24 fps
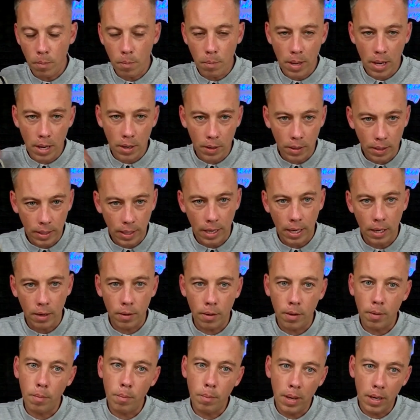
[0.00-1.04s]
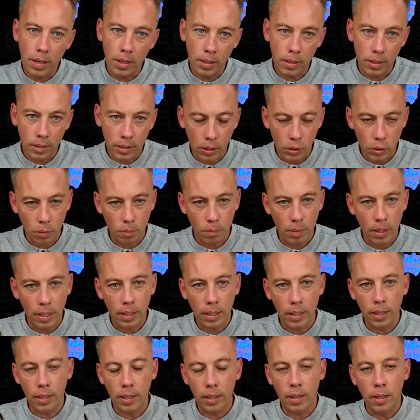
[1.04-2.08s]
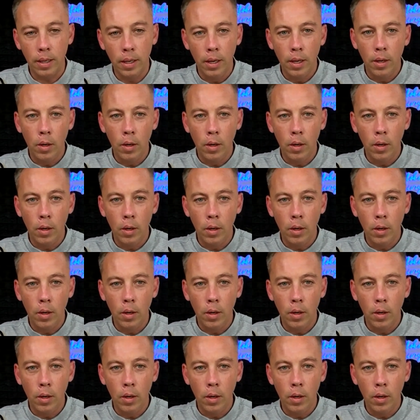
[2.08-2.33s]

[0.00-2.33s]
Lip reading: better data and better decision making and